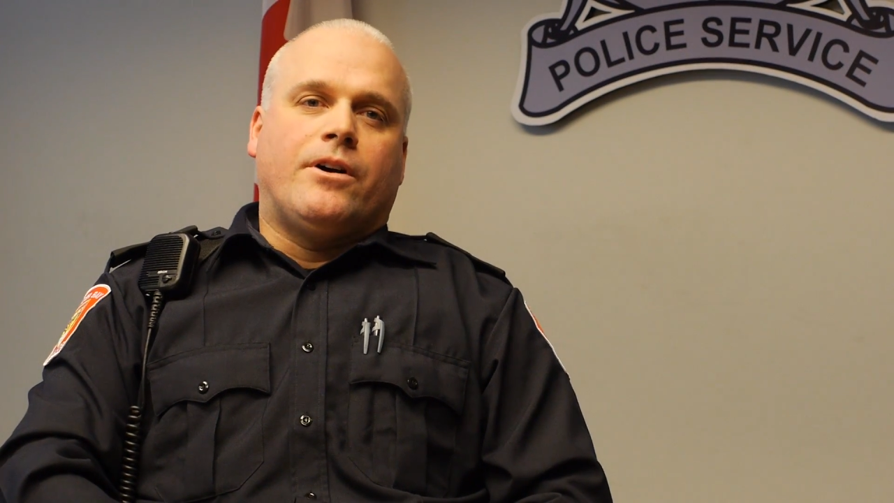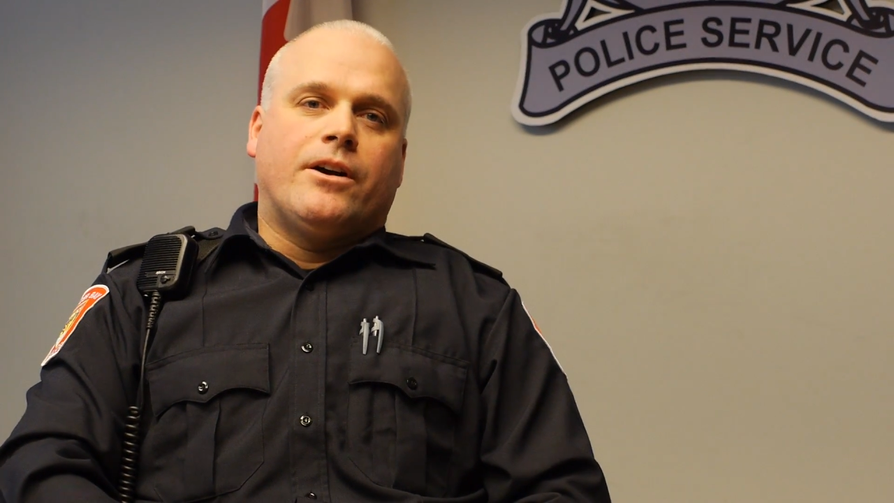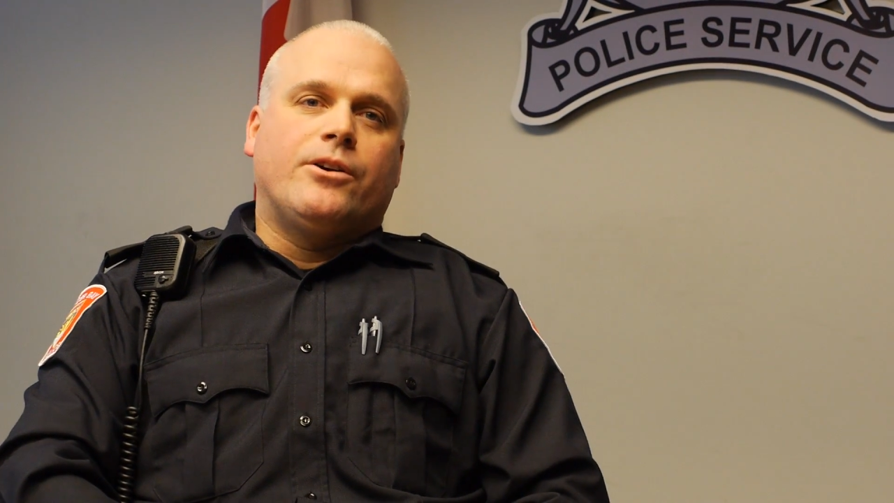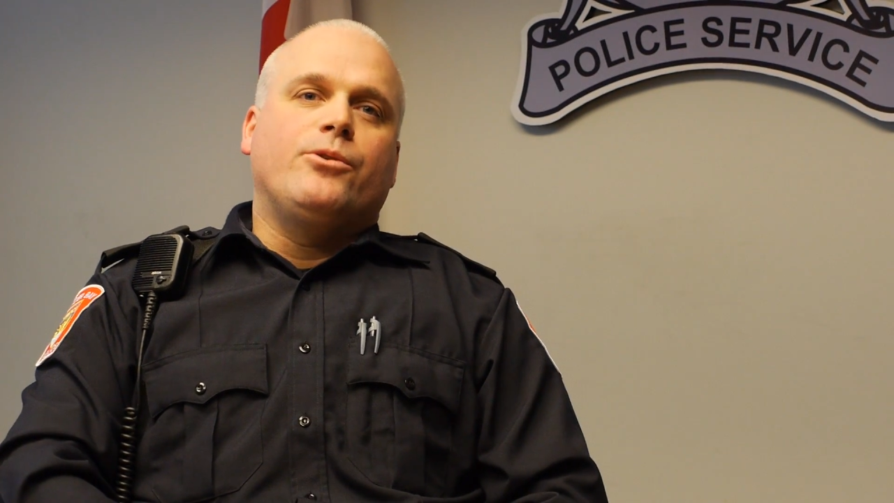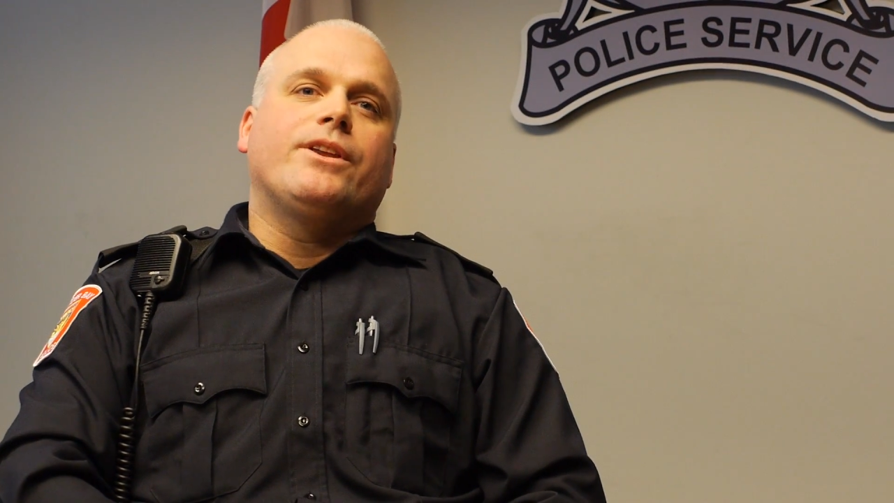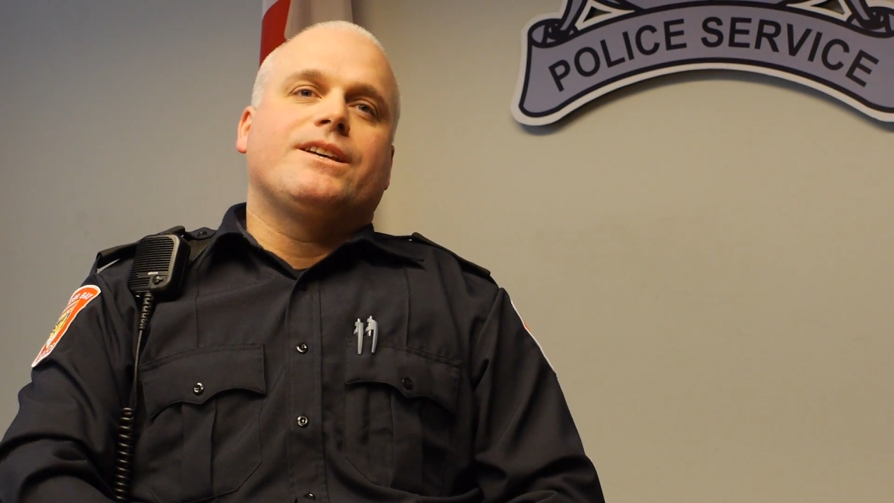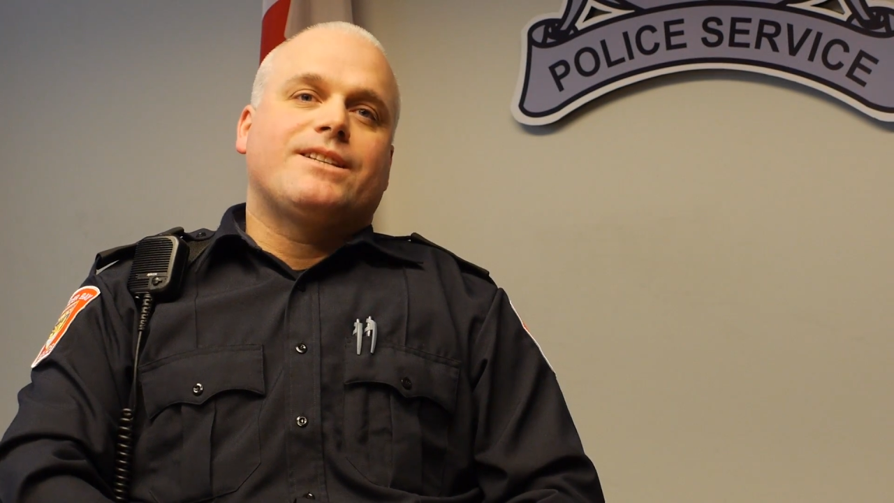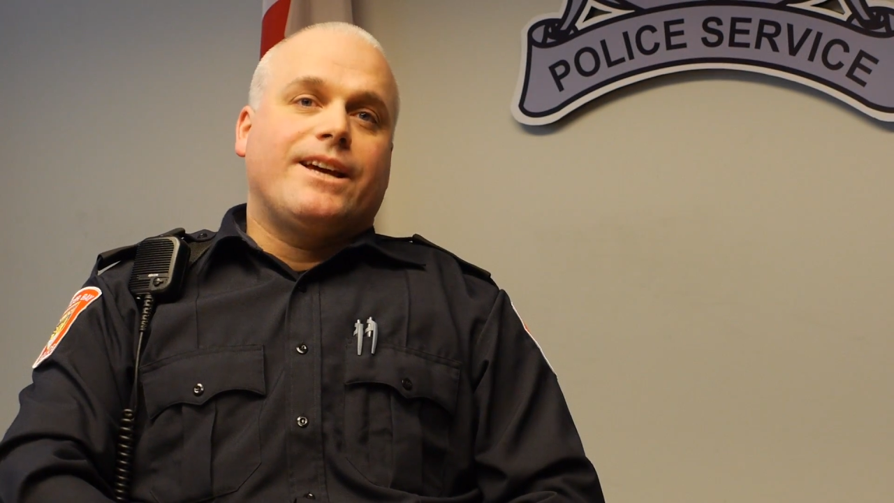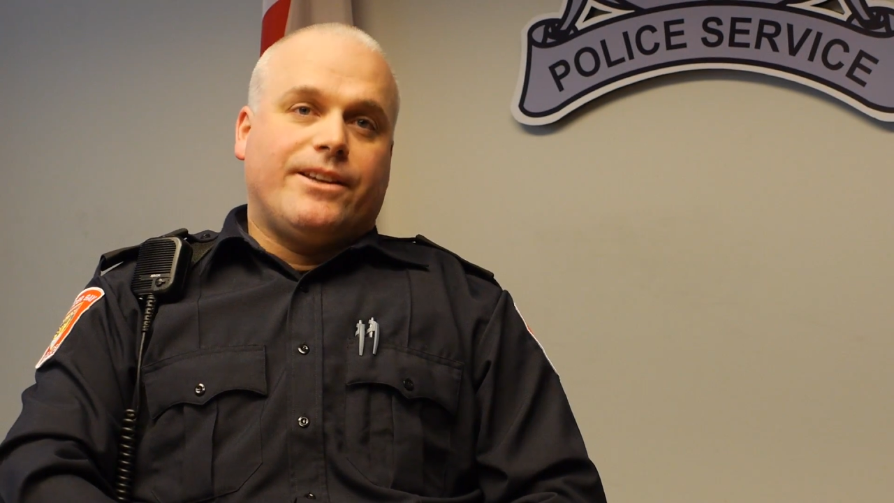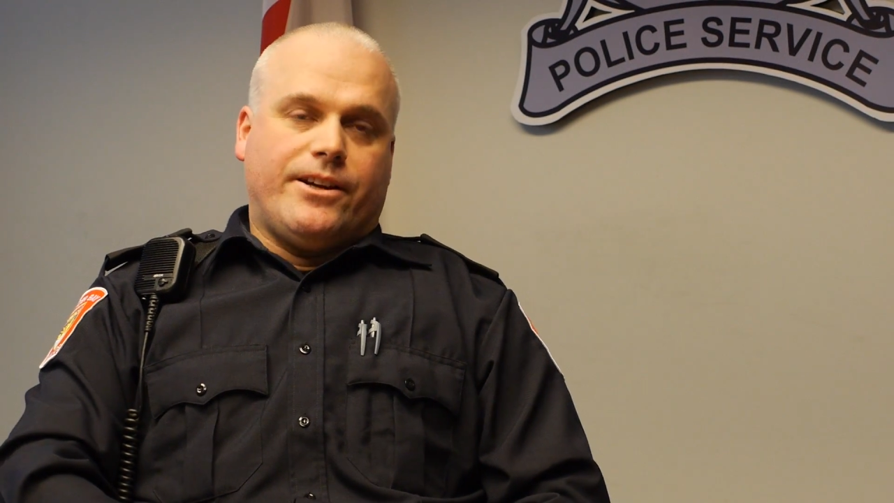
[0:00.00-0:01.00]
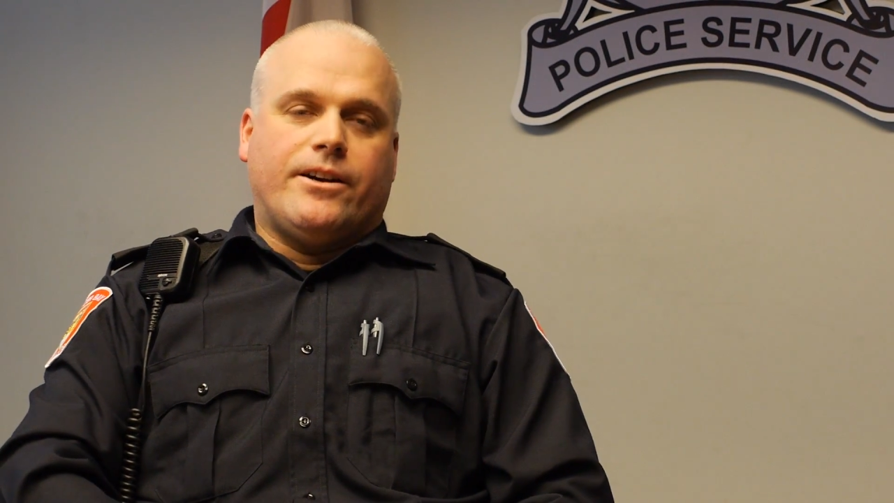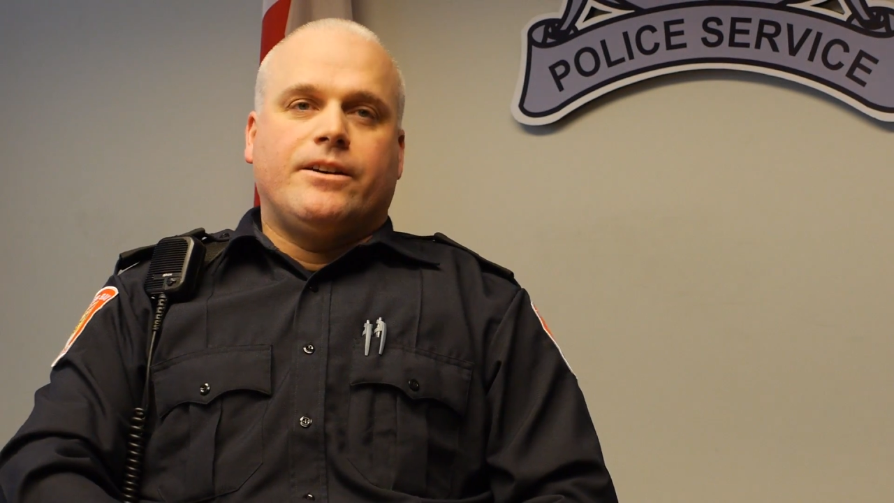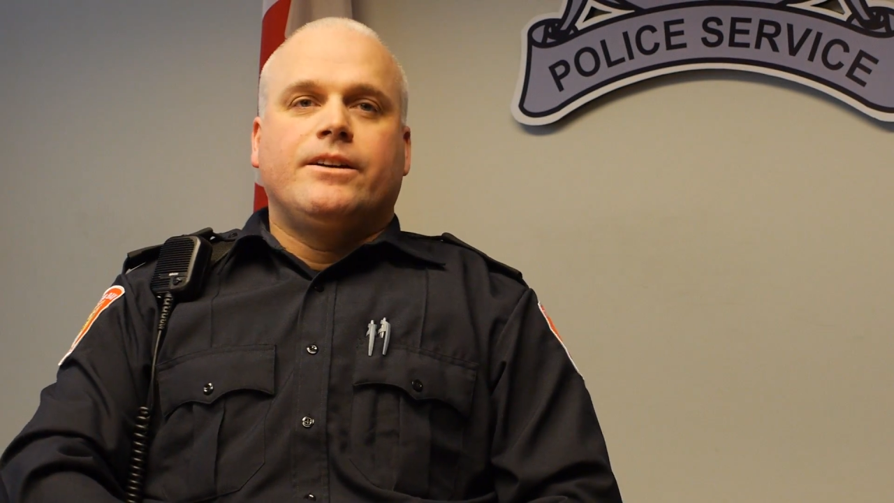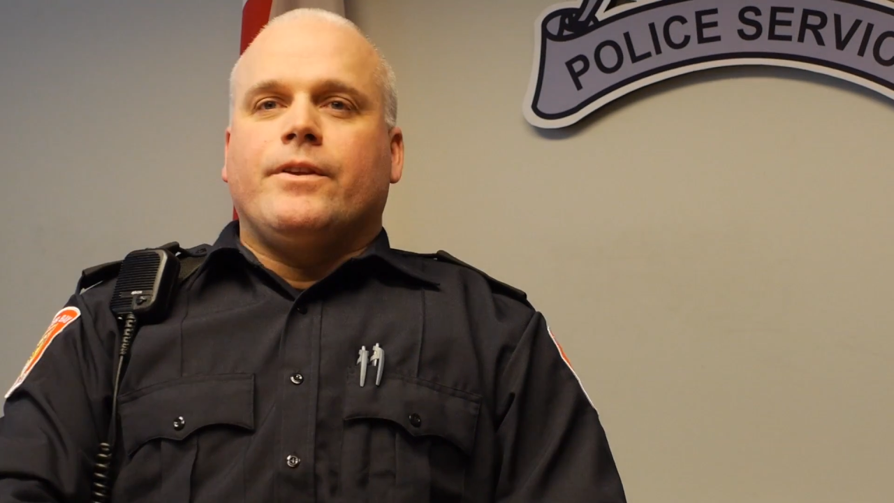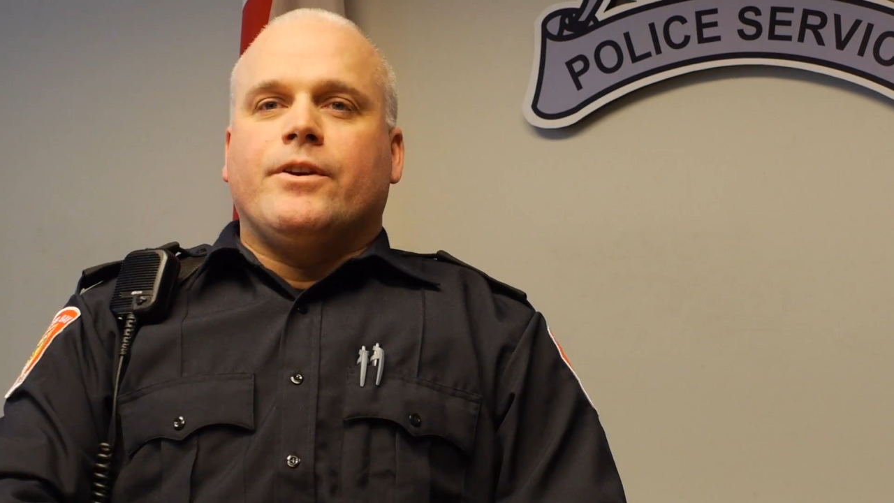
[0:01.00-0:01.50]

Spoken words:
are who they say they are.